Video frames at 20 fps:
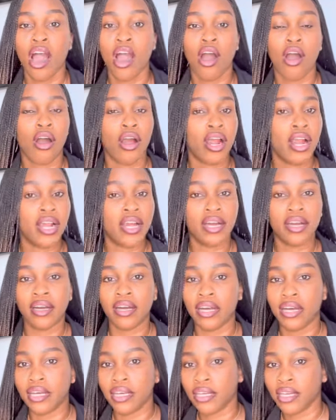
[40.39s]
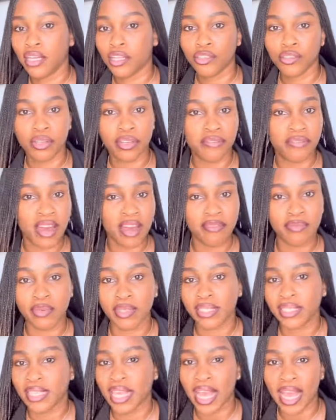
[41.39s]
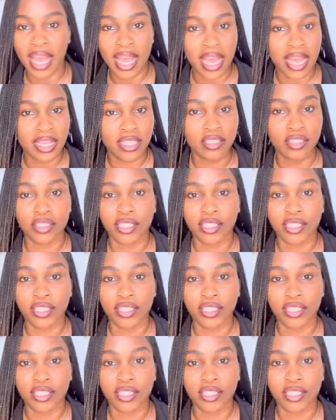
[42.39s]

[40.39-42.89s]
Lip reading: or 25%